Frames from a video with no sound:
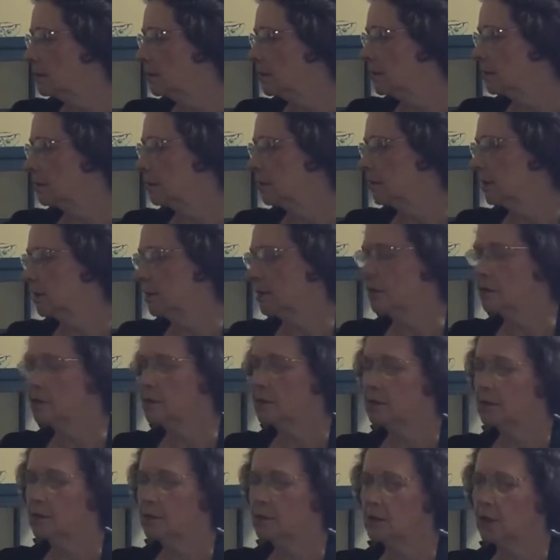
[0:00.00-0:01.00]
You're going to
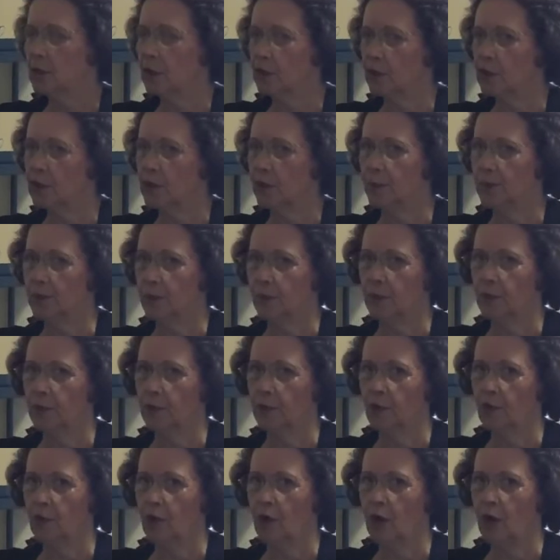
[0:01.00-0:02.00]
turn your
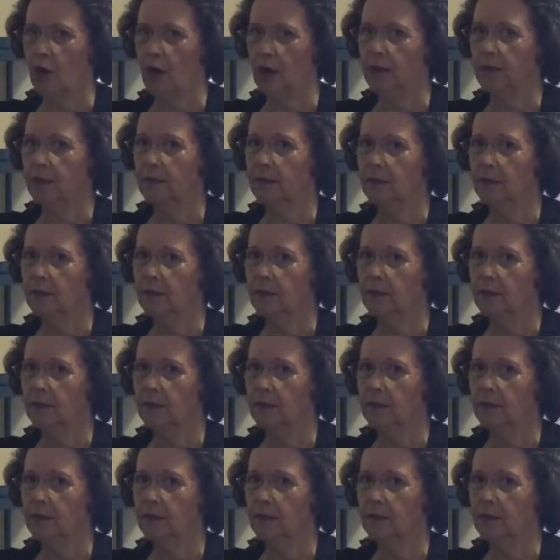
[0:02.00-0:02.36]
burner on